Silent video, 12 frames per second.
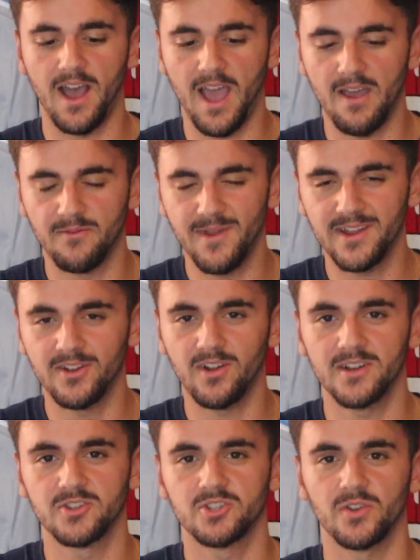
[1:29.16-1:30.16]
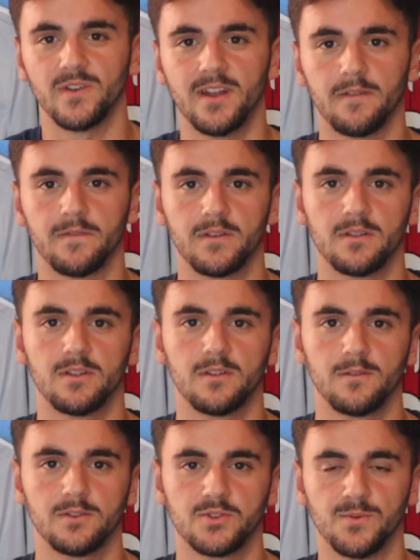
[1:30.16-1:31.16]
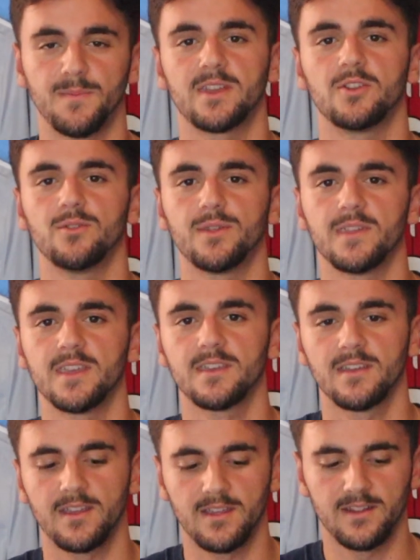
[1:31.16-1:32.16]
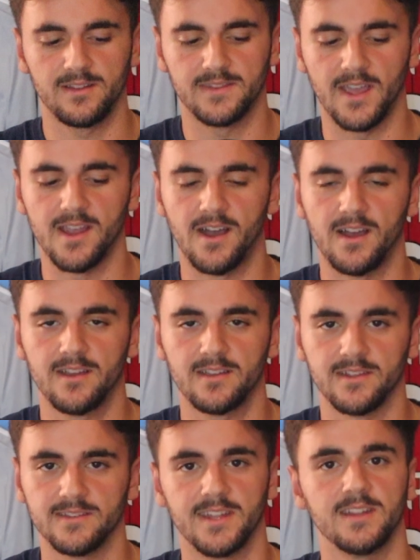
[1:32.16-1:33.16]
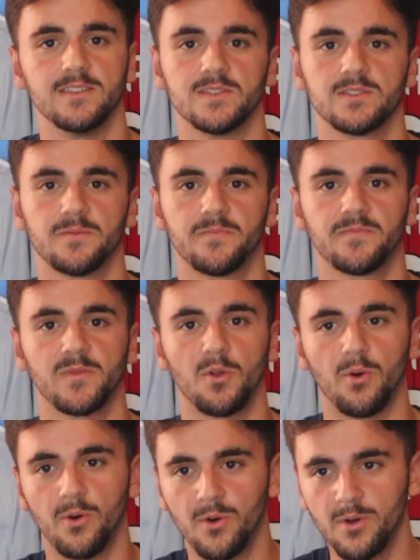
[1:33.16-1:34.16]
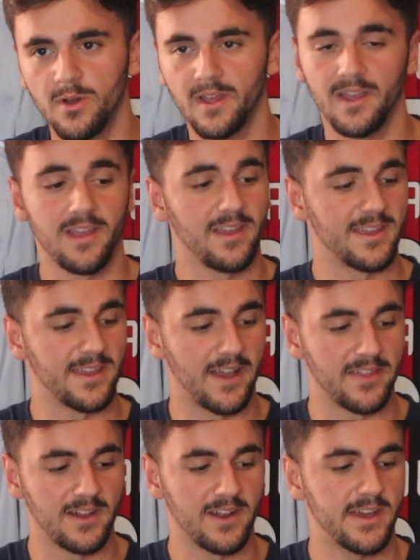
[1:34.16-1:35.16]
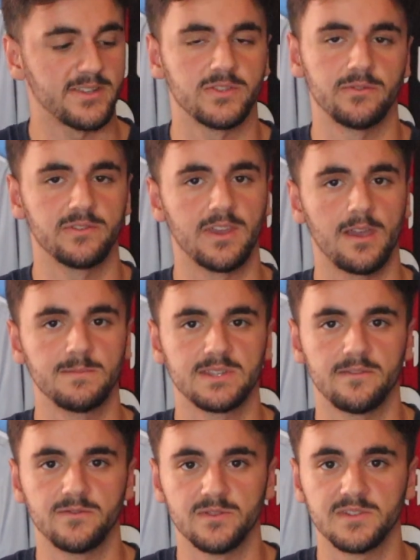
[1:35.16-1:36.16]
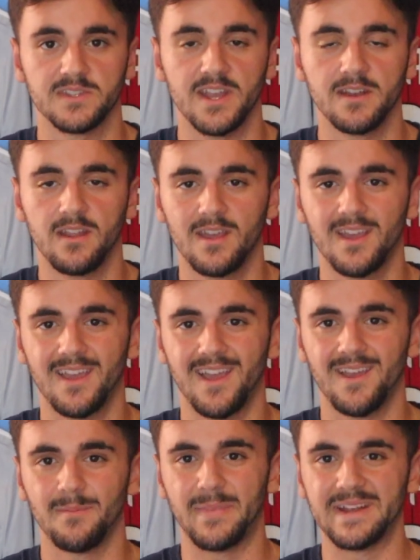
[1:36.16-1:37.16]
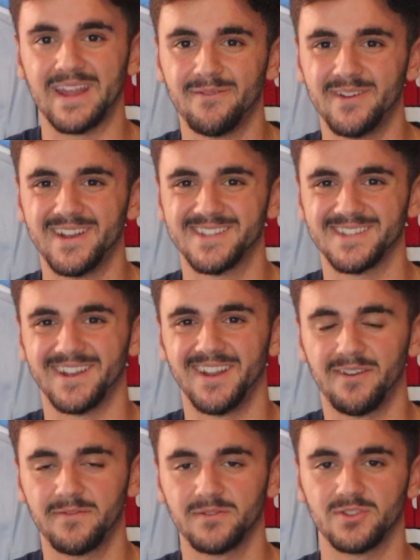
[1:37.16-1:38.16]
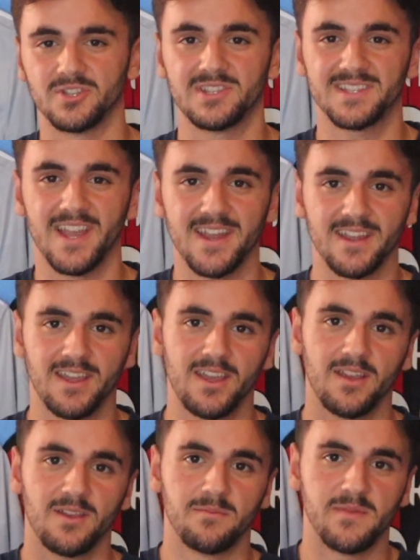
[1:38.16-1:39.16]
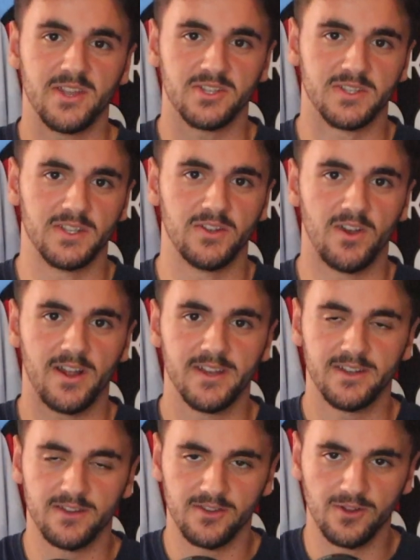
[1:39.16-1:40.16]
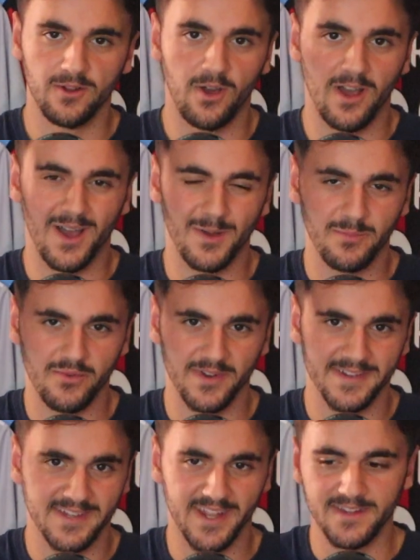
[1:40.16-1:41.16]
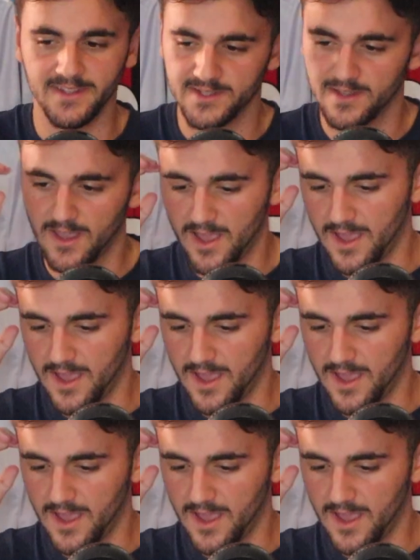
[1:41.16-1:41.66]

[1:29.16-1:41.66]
Have Man United shown enough to make you think they are contenders? Or are the last two games, as we've seen, been evidence enough to say Manchester United, you lot are pretenders?